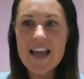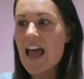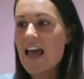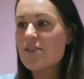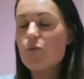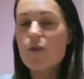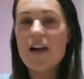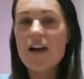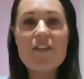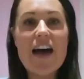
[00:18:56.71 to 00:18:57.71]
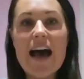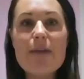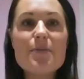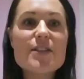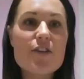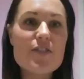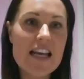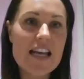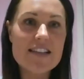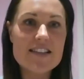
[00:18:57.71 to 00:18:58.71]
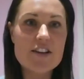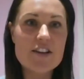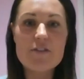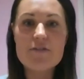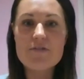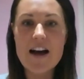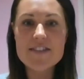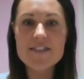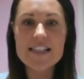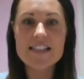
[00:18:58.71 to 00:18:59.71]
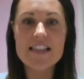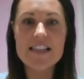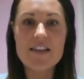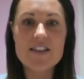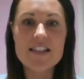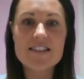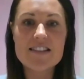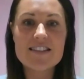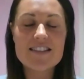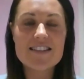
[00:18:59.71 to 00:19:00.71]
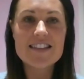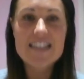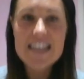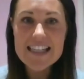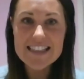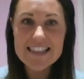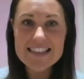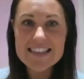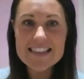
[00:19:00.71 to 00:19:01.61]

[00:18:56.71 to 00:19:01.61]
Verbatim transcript: and whatever happens over the next, you know, five, six, seven years,